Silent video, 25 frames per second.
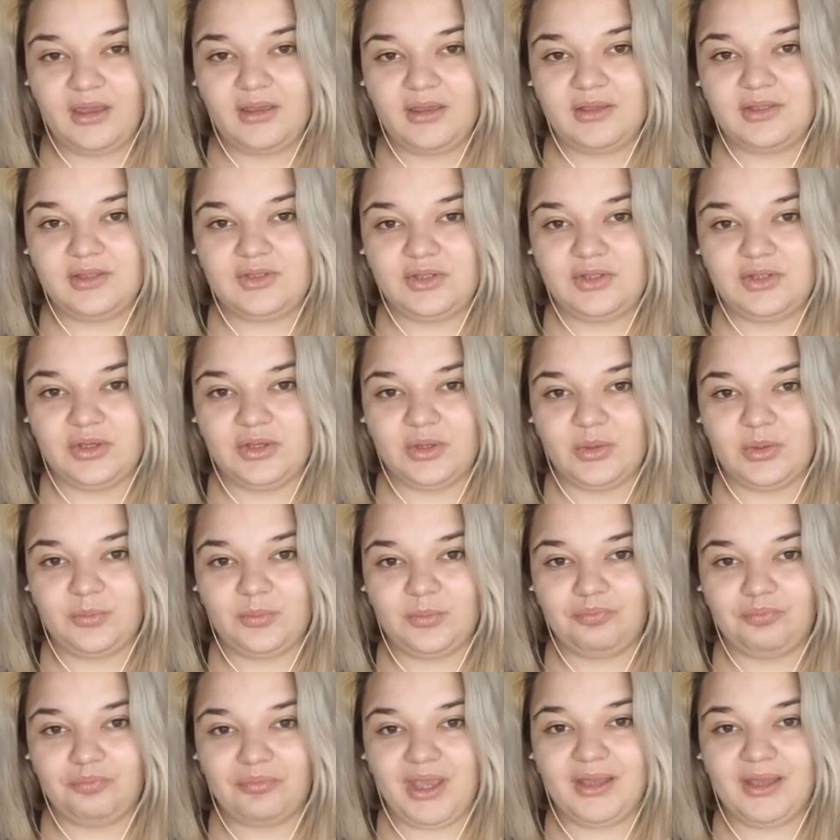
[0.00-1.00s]
So
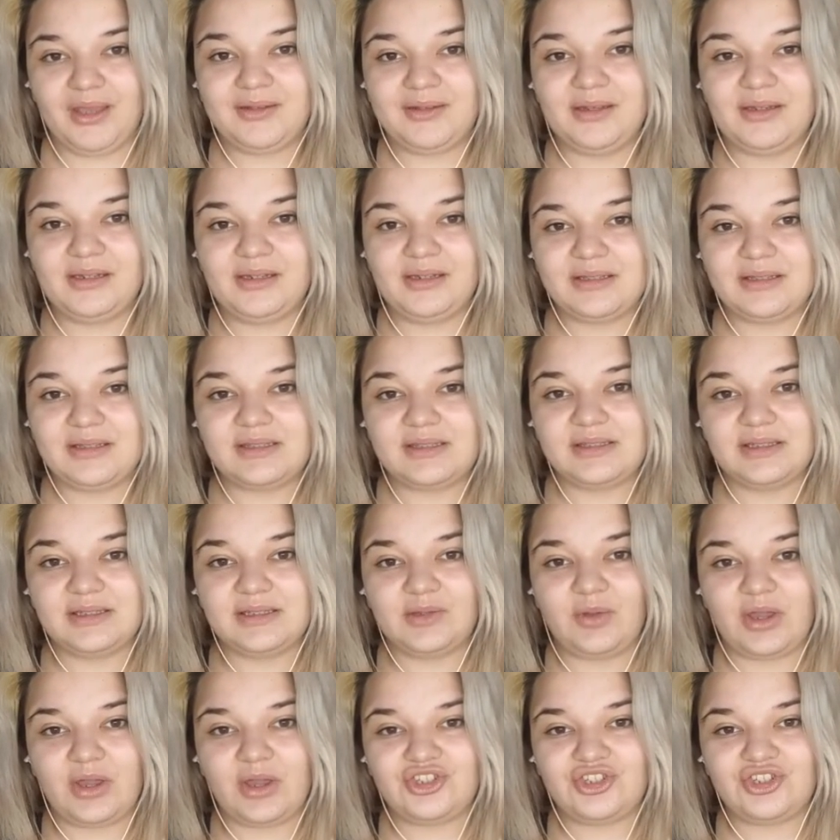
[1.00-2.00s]
I think this is the
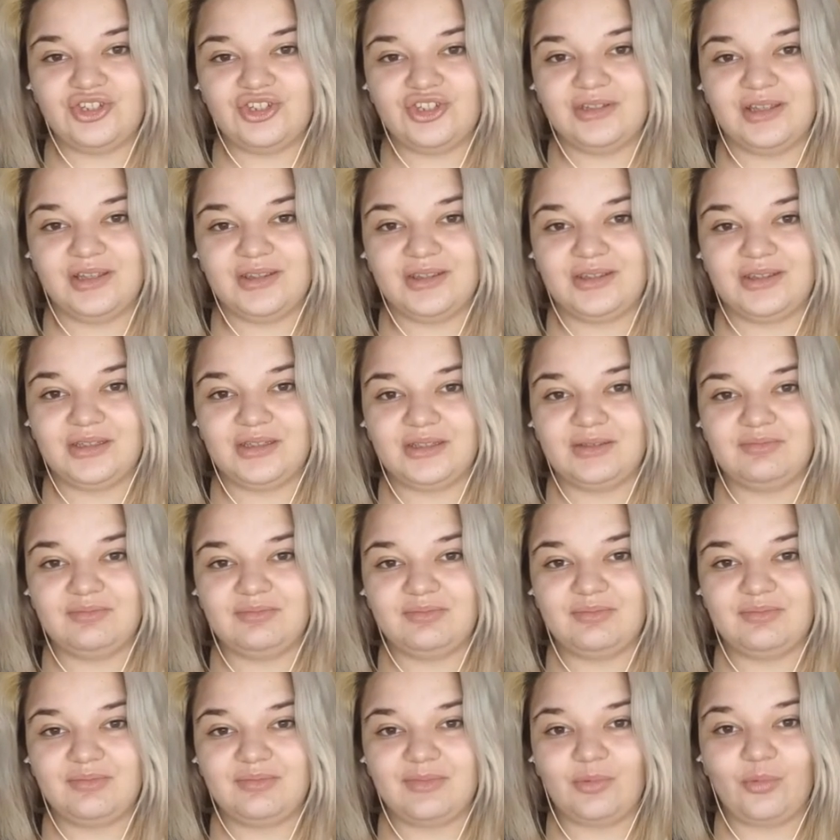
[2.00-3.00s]
question that
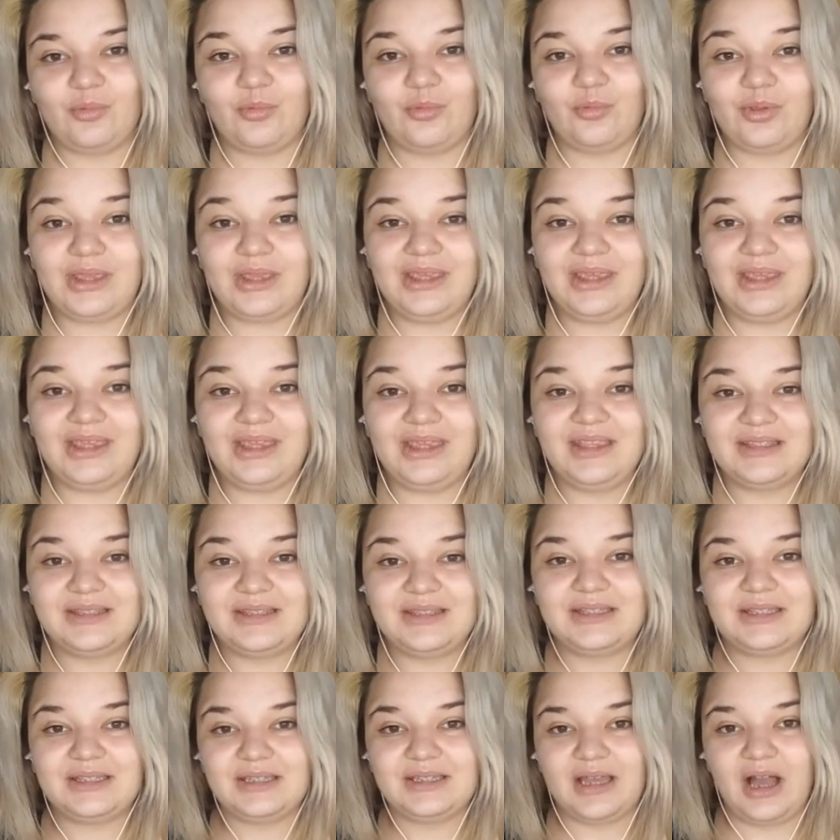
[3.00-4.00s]

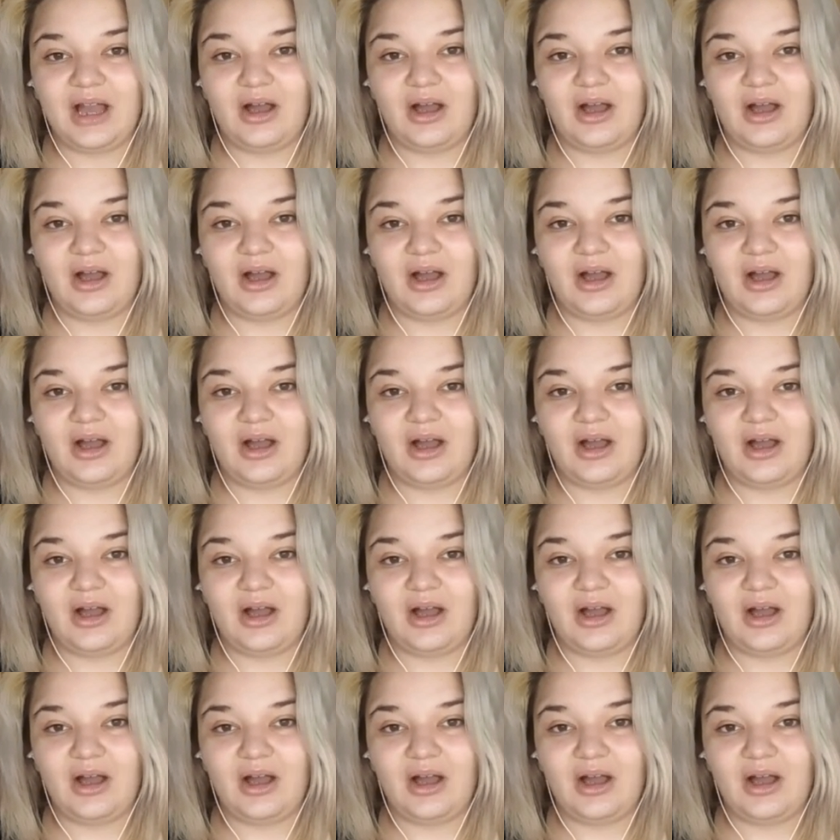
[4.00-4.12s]
it's